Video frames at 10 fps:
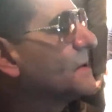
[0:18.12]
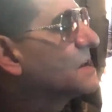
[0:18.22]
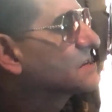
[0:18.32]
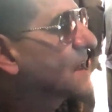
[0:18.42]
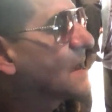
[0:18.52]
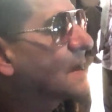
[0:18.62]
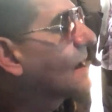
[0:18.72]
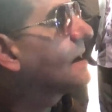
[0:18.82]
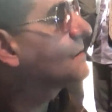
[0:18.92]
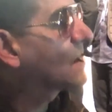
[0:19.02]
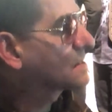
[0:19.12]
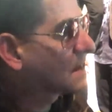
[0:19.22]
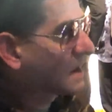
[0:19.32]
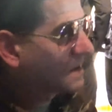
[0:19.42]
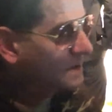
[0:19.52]
be the same guy ever
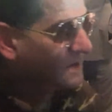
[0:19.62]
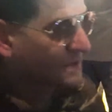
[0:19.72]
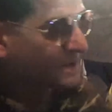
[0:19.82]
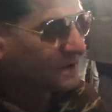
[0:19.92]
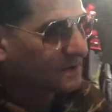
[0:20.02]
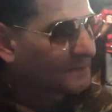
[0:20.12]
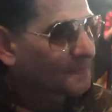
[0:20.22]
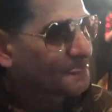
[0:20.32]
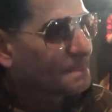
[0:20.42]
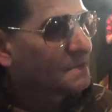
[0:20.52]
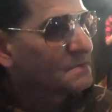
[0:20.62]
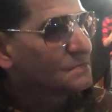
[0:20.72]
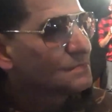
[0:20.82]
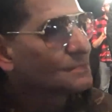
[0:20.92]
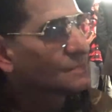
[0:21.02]
after that. You think we'll get Danny in
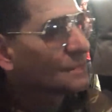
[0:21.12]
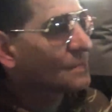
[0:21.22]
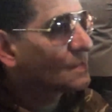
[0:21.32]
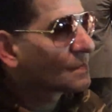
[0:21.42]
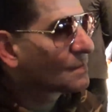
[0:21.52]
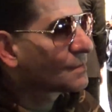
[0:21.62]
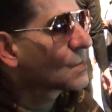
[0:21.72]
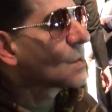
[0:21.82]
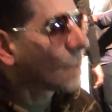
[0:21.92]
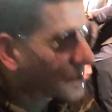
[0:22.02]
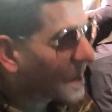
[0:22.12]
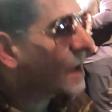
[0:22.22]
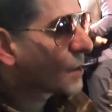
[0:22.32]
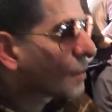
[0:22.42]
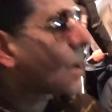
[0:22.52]
him at the end of this year? Oh
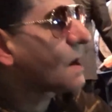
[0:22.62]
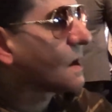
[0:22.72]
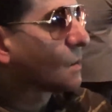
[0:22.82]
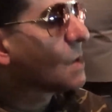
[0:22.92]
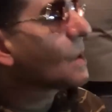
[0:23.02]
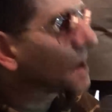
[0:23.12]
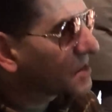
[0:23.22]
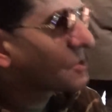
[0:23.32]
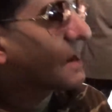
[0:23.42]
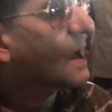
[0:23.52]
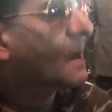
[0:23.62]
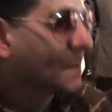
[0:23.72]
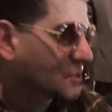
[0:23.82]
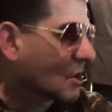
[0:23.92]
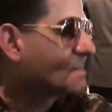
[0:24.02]
yeah, we want it. We want it in July,
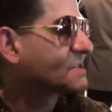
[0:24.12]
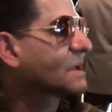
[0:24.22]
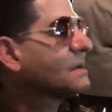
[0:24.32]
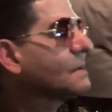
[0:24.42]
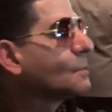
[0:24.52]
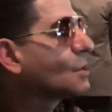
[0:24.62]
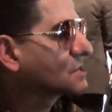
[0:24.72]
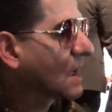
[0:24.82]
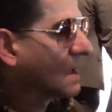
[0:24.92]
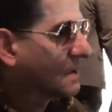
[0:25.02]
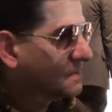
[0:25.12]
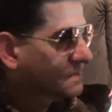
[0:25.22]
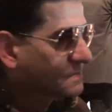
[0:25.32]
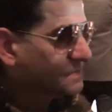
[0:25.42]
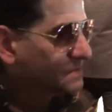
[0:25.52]
but Thurman said he need more time.
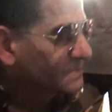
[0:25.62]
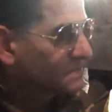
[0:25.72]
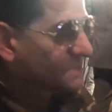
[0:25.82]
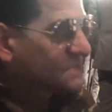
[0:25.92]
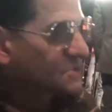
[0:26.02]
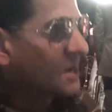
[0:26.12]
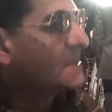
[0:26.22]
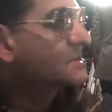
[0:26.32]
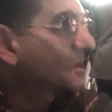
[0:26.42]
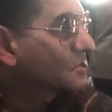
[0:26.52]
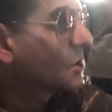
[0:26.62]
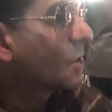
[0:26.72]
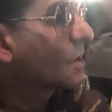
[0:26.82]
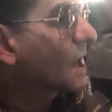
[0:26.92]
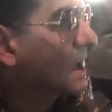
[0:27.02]
So that tells you a
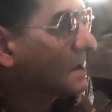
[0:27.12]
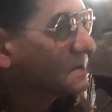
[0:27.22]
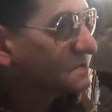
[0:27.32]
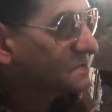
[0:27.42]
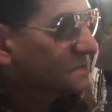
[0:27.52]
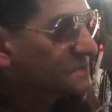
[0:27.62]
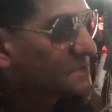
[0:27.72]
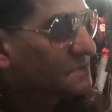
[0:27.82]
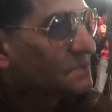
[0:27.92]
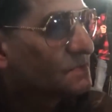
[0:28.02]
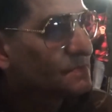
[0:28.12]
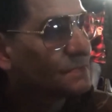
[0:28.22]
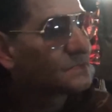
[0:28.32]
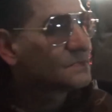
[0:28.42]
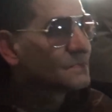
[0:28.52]
whole lot. I know Danny
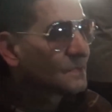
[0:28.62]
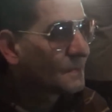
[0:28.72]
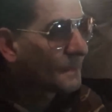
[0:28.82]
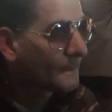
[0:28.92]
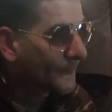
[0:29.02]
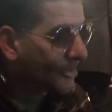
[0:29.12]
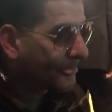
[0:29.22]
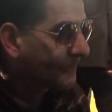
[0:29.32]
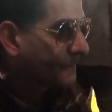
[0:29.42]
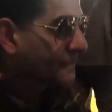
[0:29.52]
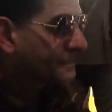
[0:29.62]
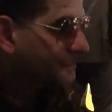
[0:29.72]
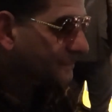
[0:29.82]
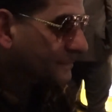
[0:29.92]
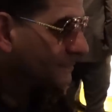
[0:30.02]
disappointed. He said he's never been mentioned
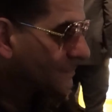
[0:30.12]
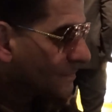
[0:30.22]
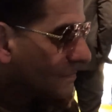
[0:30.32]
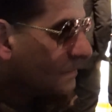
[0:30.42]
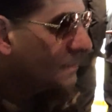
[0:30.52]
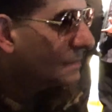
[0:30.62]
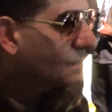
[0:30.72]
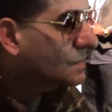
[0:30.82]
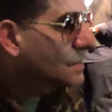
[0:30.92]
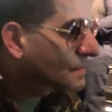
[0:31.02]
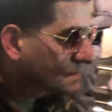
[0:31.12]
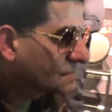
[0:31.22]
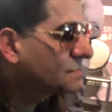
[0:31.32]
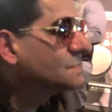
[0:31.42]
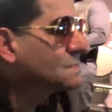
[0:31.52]
as a pound-for-pound
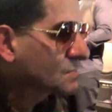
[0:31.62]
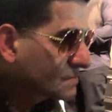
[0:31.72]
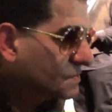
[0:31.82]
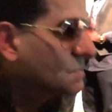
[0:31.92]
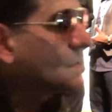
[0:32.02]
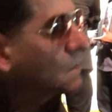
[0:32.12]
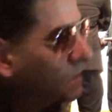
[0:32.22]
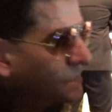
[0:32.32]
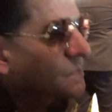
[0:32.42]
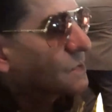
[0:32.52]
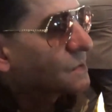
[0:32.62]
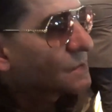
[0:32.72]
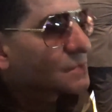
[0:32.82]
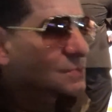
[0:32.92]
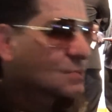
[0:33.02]
fighter. How do you think you can get him on that list
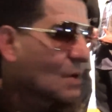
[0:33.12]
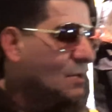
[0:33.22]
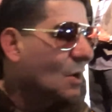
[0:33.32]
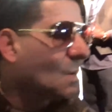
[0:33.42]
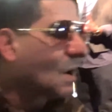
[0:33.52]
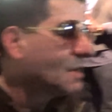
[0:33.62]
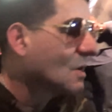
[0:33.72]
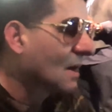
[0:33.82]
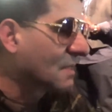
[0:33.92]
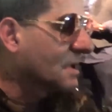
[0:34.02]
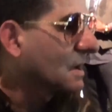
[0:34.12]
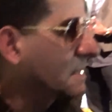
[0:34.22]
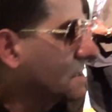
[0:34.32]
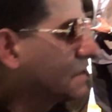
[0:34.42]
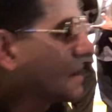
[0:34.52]
or Well, you know what, Young? At the end
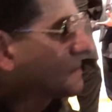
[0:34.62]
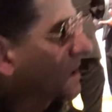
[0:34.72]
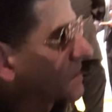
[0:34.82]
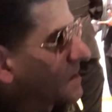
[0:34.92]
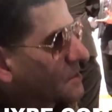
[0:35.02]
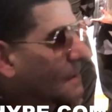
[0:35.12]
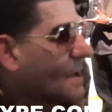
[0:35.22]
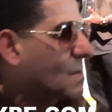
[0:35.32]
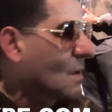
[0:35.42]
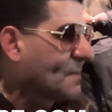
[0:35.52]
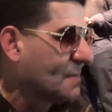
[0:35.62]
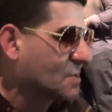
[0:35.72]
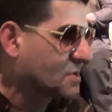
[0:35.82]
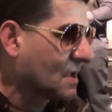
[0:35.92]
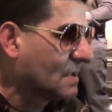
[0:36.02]
of the day, brother, it don't matter what
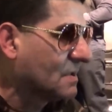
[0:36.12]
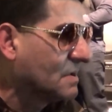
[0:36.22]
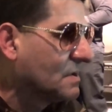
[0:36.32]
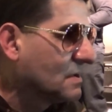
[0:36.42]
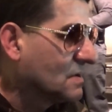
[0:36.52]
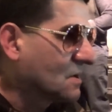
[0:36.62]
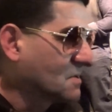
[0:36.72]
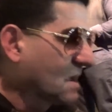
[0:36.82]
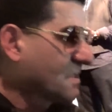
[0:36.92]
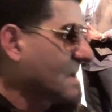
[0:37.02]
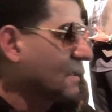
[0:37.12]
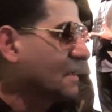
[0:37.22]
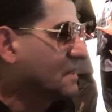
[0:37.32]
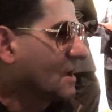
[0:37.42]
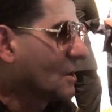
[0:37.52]
people say. Because at the end of
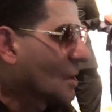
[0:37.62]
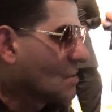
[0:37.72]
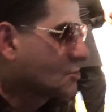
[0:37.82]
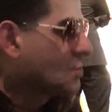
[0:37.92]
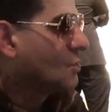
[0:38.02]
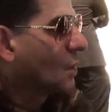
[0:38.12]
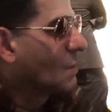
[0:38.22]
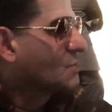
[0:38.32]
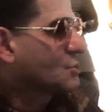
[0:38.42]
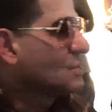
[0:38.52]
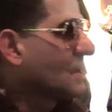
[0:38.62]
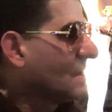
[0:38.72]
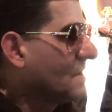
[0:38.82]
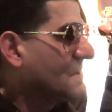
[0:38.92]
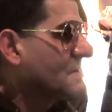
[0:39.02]
the day, as long as you know what you
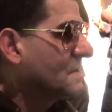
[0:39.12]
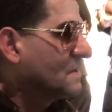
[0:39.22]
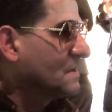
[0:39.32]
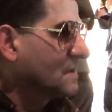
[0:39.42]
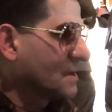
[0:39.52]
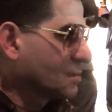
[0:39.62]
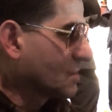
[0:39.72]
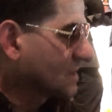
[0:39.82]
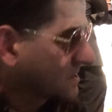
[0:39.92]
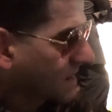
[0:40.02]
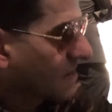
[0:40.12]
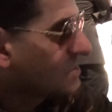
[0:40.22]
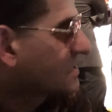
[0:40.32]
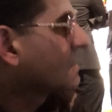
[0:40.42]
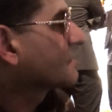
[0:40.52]
did, it's, what, it's how
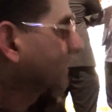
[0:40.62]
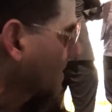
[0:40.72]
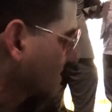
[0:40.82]
you satisfy